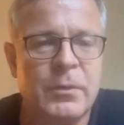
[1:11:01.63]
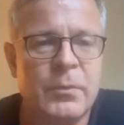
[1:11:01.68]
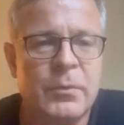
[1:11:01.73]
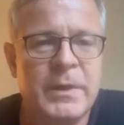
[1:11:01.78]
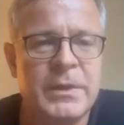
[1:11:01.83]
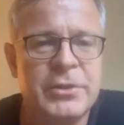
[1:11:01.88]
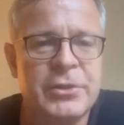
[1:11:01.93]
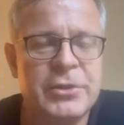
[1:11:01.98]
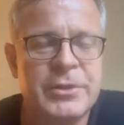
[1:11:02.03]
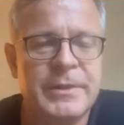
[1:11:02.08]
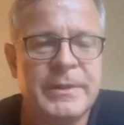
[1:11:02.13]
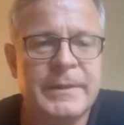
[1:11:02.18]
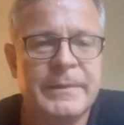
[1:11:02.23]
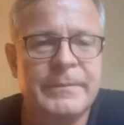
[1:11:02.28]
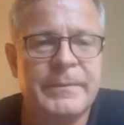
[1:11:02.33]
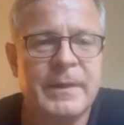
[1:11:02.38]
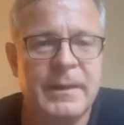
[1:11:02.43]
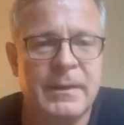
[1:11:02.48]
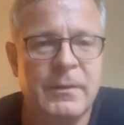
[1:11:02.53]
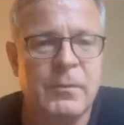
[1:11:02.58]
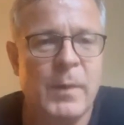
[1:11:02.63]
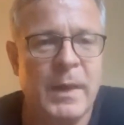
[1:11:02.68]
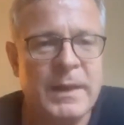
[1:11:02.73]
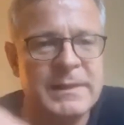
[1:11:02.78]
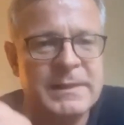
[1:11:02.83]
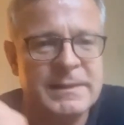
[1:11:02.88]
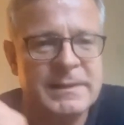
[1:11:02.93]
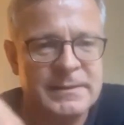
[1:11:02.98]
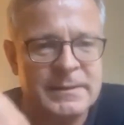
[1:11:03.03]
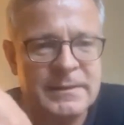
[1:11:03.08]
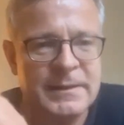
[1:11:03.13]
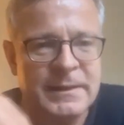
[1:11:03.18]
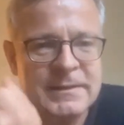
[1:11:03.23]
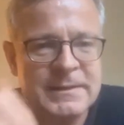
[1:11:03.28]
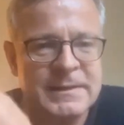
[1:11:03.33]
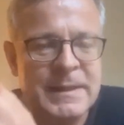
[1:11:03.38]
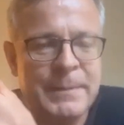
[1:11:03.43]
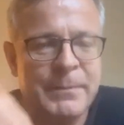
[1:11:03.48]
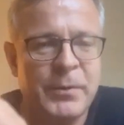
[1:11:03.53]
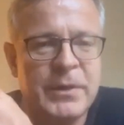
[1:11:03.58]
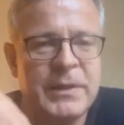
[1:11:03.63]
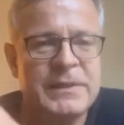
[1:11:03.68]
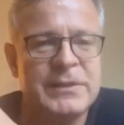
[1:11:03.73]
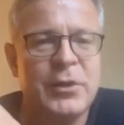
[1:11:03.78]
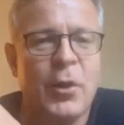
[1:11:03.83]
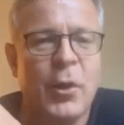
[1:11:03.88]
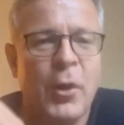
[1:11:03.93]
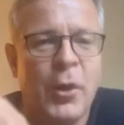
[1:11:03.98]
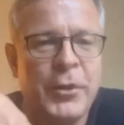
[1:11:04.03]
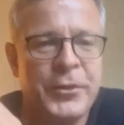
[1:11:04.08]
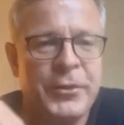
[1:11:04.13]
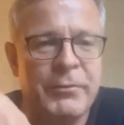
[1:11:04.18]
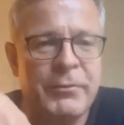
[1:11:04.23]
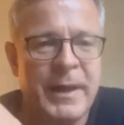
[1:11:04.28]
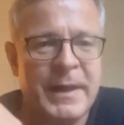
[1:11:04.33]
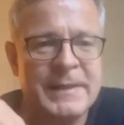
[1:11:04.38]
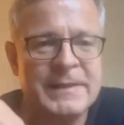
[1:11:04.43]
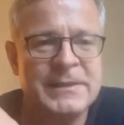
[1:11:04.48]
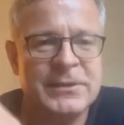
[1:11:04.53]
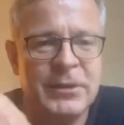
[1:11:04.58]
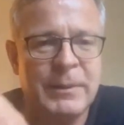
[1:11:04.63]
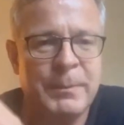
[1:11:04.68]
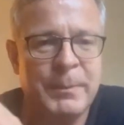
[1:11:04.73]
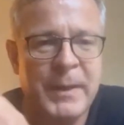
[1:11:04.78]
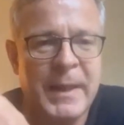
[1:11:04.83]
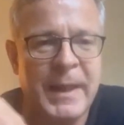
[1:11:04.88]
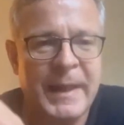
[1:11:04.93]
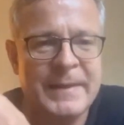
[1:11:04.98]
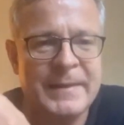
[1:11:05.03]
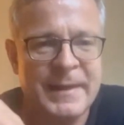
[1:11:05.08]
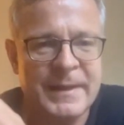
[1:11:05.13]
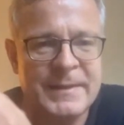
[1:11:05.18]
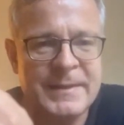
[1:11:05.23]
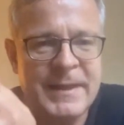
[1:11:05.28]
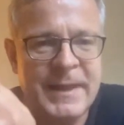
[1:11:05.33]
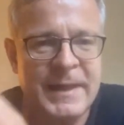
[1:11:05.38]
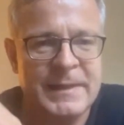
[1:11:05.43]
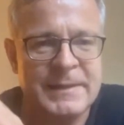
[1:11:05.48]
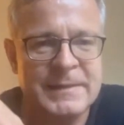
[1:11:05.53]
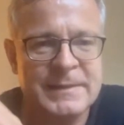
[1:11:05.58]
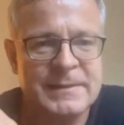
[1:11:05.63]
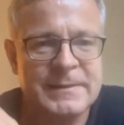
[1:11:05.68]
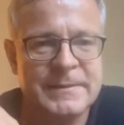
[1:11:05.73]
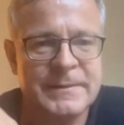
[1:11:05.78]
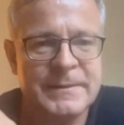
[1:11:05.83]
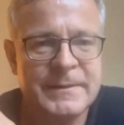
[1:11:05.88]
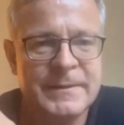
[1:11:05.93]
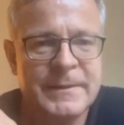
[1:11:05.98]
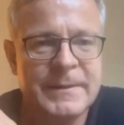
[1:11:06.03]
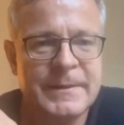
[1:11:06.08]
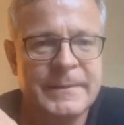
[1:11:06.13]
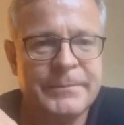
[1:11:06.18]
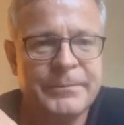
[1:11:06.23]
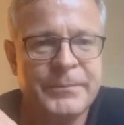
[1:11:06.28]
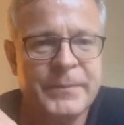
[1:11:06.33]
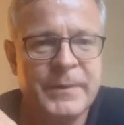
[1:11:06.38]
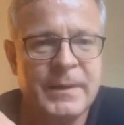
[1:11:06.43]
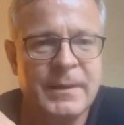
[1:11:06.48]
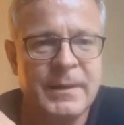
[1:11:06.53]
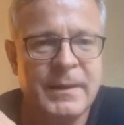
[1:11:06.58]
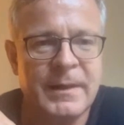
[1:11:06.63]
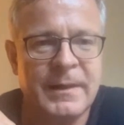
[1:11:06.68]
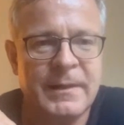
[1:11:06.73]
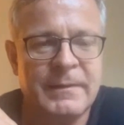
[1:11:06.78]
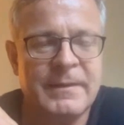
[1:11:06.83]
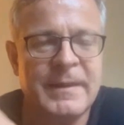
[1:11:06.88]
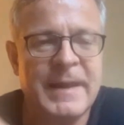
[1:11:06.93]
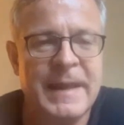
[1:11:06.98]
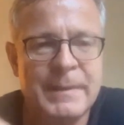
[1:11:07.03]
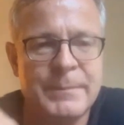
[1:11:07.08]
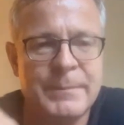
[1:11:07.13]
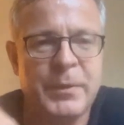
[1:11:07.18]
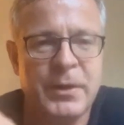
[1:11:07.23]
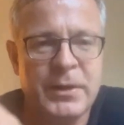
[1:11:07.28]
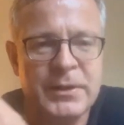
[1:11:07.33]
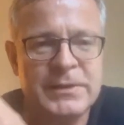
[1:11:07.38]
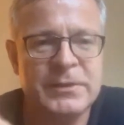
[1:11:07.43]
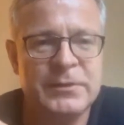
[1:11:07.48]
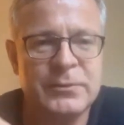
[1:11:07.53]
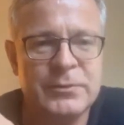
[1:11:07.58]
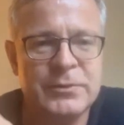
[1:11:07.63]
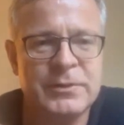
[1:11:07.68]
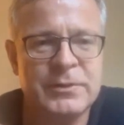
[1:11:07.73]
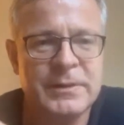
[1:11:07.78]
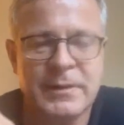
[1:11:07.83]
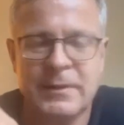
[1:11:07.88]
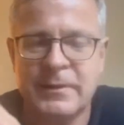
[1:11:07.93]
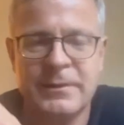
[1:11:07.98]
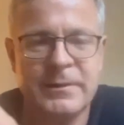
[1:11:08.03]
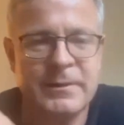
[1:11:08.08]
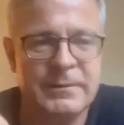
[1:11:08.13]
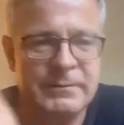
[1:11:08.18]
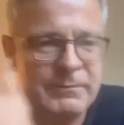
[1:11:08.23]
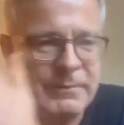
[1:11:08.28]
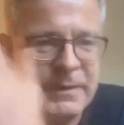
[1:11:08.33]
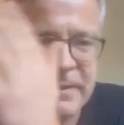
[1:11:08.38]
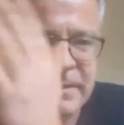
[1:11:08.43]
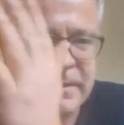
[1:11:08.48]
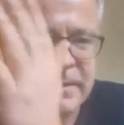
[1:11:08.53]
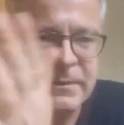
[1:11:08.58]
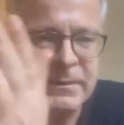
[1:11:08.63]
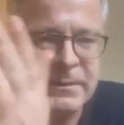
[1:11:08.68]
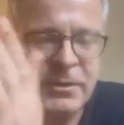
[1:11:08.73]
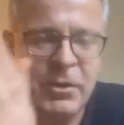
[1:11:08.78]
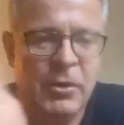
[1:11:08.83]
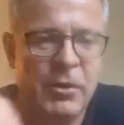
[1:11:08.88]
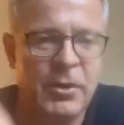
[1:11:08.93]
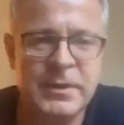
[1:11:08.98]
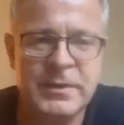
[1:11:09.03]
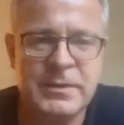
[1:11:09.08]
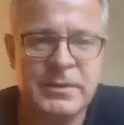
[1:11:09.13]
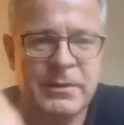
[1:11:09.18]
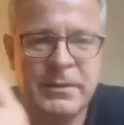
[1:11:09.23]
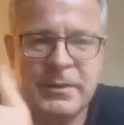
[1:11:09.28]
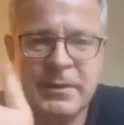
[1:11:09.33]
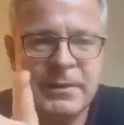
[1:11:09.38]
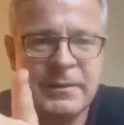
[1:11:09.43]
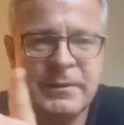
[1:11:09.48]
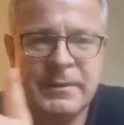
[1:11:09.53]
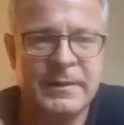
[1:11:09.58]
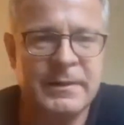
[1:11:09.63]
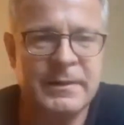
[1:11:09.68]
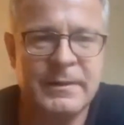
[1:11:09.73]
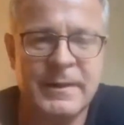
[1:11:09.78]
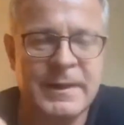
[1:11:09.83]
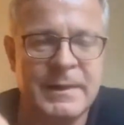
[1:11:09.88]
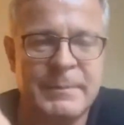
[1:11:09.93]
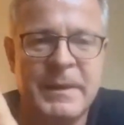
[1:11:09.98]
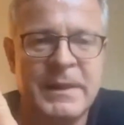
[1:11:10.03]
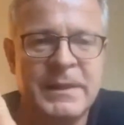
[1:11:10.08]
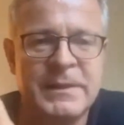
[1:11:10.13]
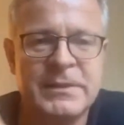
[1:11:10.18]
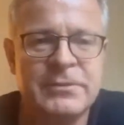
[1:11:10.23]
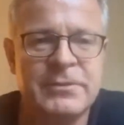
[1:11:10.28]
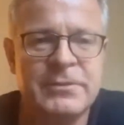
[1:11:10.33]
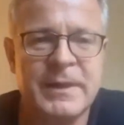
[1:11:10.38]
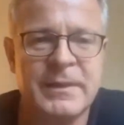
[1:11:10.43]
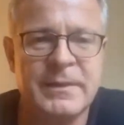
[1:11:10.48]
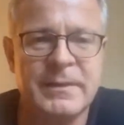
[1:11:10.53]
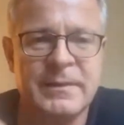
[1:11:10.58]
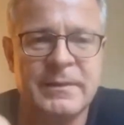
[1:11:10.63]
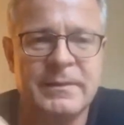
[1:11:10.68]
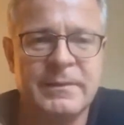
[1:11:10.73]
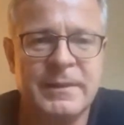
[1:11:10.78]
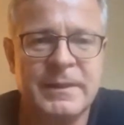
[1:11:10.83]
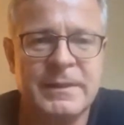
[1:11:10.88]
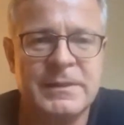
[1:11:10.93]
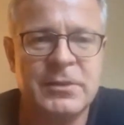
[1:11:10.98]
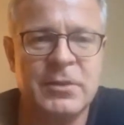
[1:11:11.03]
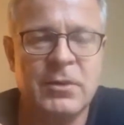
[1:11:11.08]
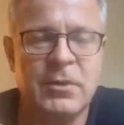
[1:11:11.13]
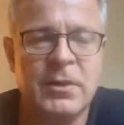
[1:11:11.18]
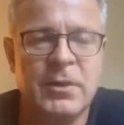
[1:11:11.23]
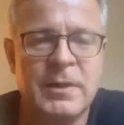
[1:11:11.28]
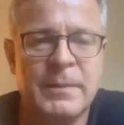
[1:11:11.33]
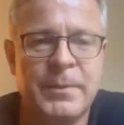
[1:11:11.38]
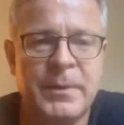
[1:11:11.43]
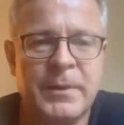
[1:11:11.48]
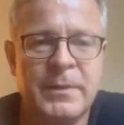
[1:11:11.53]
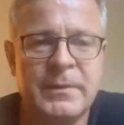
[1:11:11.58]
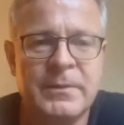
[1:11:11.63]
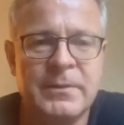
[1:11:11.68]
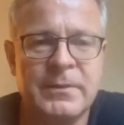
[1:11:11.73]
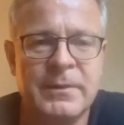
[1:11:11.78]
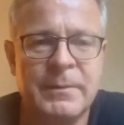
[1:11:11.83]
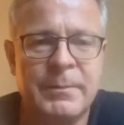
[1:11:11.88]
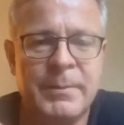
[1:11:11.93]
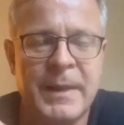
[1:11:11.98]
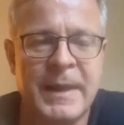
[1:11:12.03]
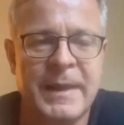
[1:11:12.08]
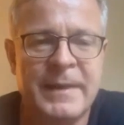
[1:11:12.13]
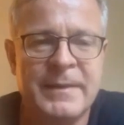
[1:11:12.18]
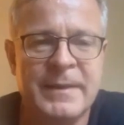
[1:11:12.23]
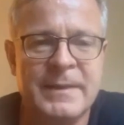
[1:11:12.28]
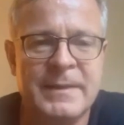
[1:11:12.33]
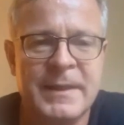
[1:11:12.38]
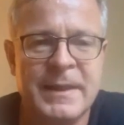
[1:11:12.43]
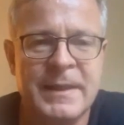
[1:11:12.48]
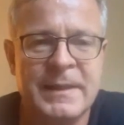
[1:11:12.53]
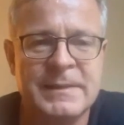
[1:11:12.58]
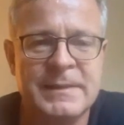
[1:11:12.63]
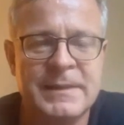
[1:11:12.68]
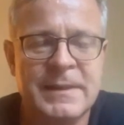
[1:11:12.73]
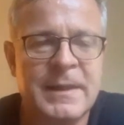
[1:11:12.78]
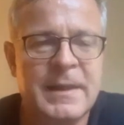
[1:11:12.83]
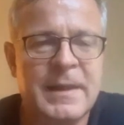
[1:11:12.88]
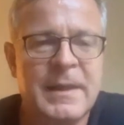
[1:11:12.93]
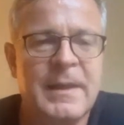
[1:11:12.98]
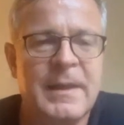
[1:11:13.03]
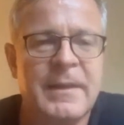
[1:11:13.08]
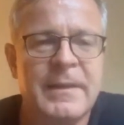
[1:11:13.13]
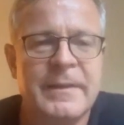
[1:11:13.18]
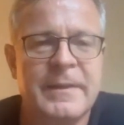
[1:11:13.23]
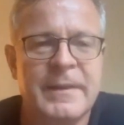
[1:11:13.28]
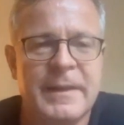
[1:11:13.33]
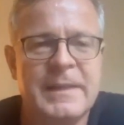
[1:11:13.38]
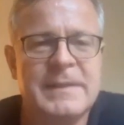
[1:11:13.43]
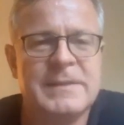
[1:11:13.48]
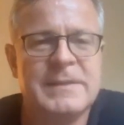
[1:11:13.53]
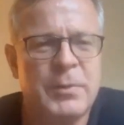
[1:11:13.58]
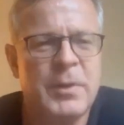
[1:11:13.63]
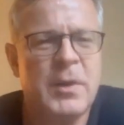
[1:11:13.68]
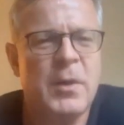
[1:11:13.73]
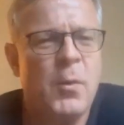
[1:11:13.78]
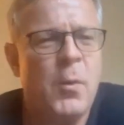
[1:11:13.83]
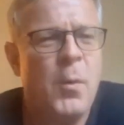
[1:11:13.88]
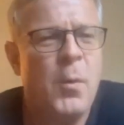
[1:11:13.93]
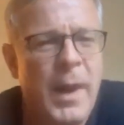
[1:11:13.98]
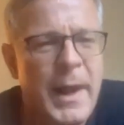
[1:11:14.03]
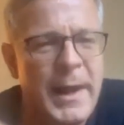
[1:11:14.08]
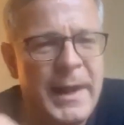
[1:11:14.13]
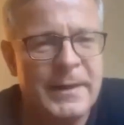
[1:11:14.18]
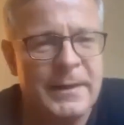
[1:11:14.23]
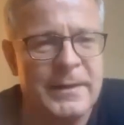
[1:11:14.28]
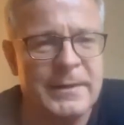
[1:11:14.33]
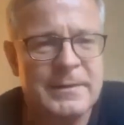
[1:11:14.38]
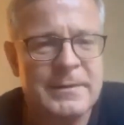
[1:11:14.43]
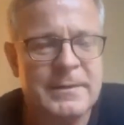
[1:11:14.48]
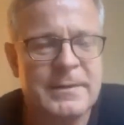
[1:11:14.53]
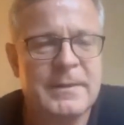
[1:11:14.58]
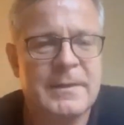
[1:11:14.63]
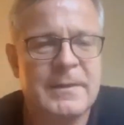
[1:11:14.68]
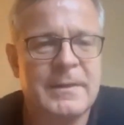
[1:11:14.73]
which once somebody is authorized to apply that test, that person who's whether a court or an administrator that's called upon to apply that test is required,